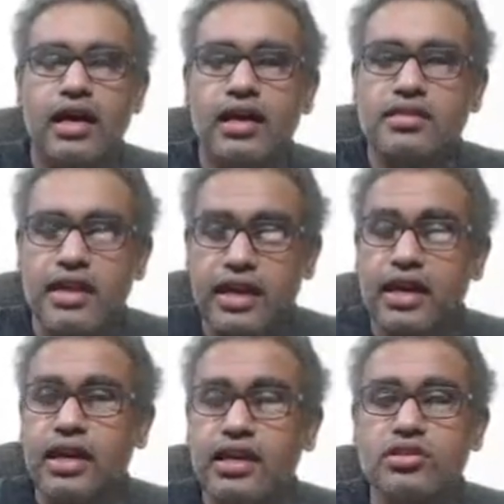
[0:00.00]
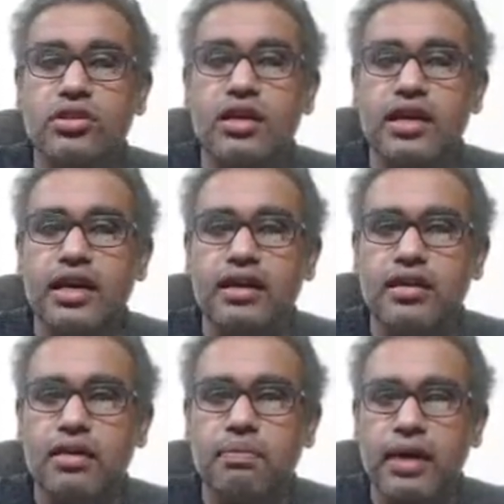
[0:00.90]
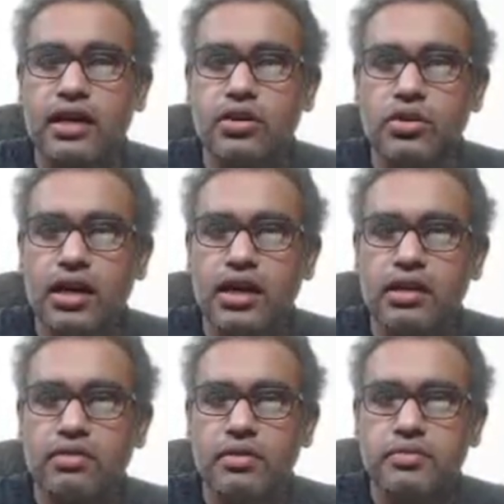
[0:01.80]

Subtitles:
Second L is your lateral pectoral nerve,